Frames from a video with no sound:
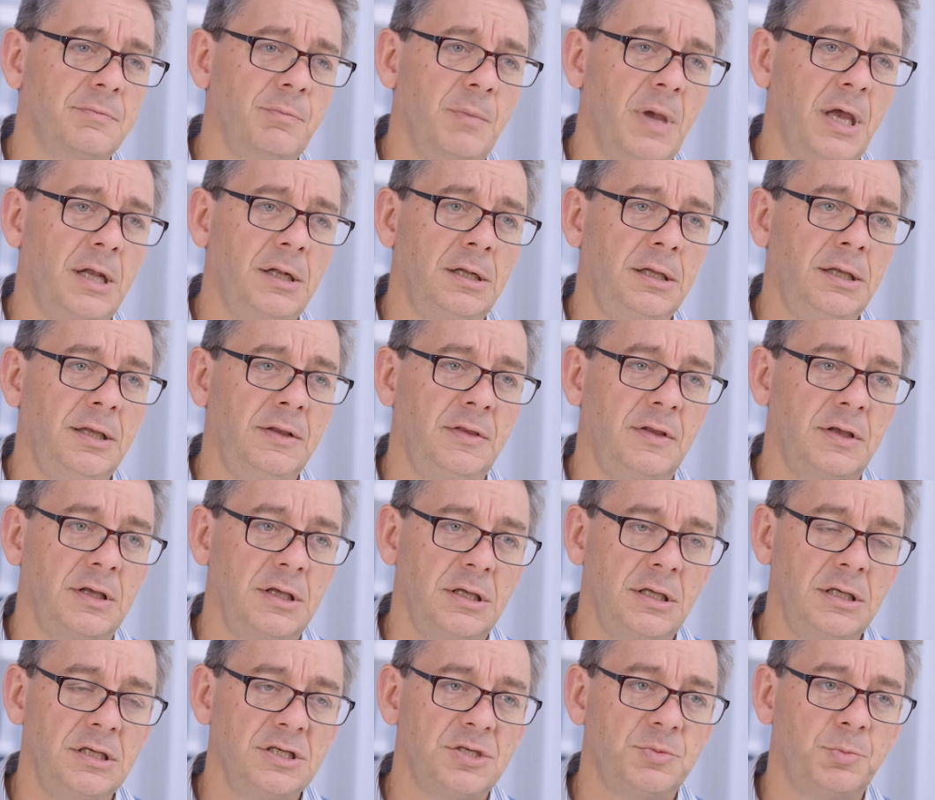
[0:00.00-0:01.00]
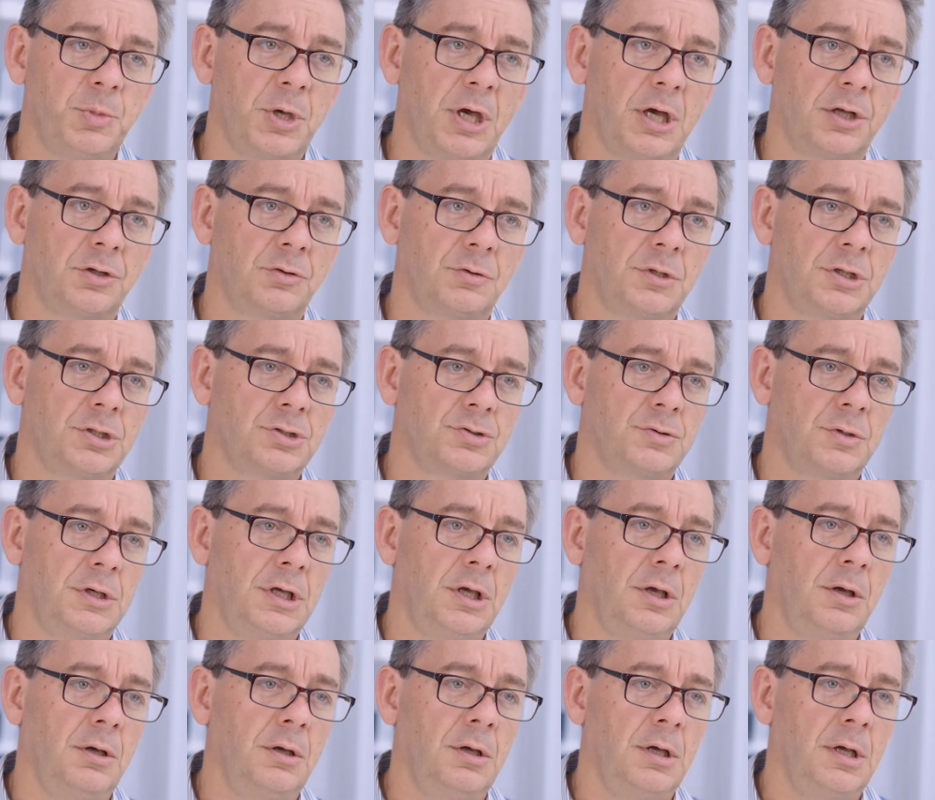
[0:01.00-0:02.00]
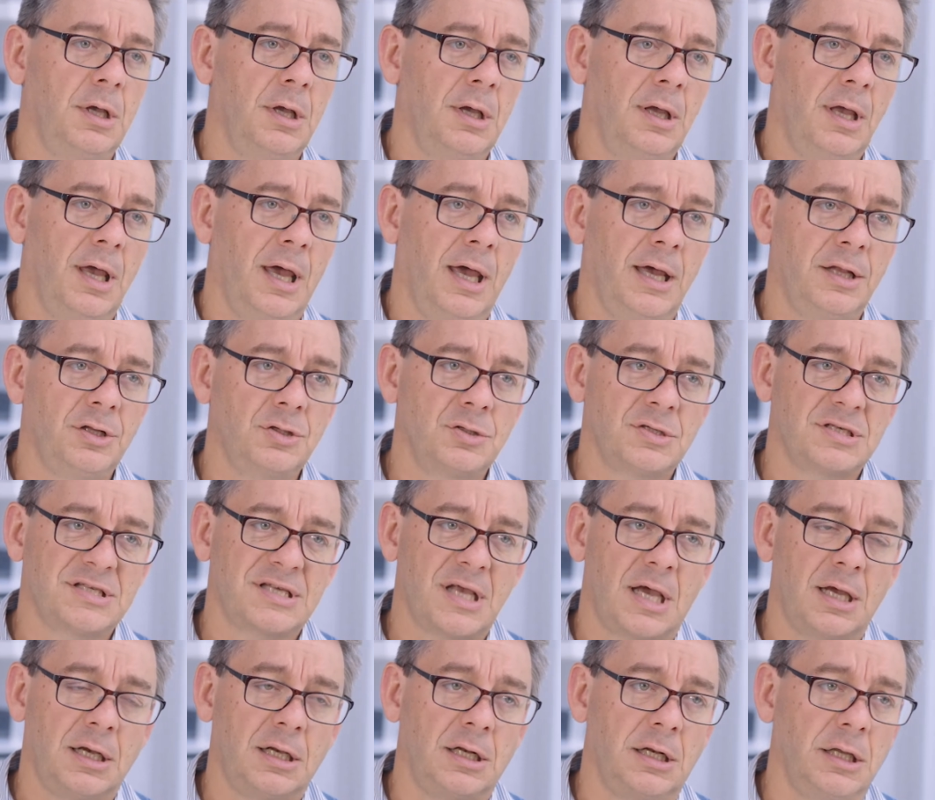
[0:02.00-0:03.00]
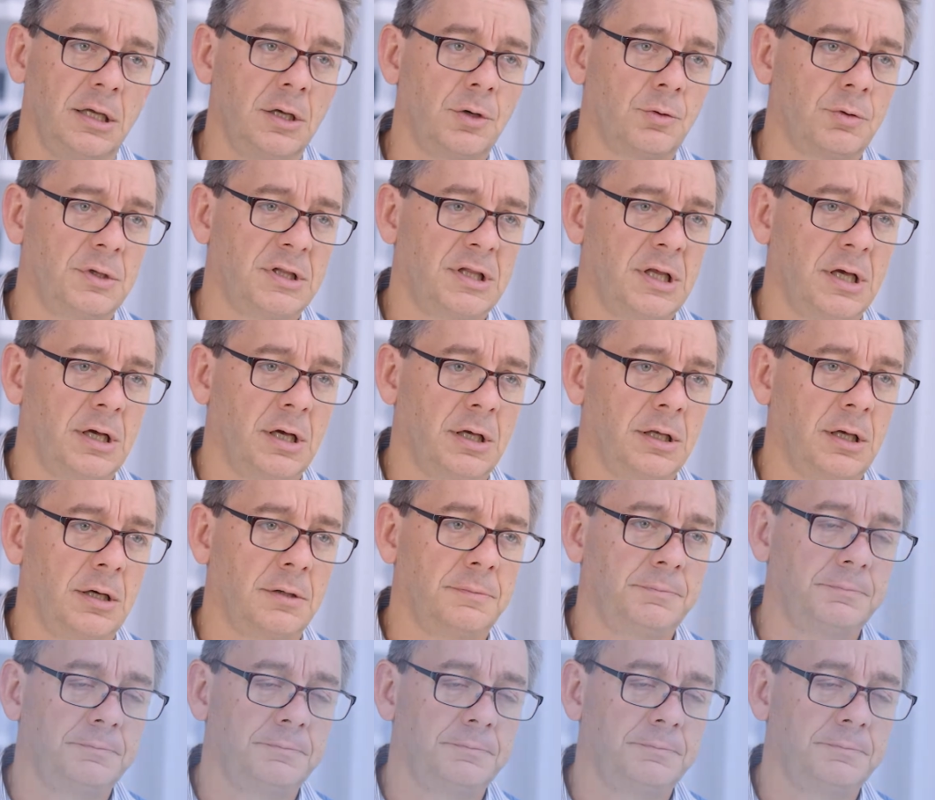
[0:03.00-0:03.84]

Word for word: mainly the inspiratory trigger and the cycling criteria.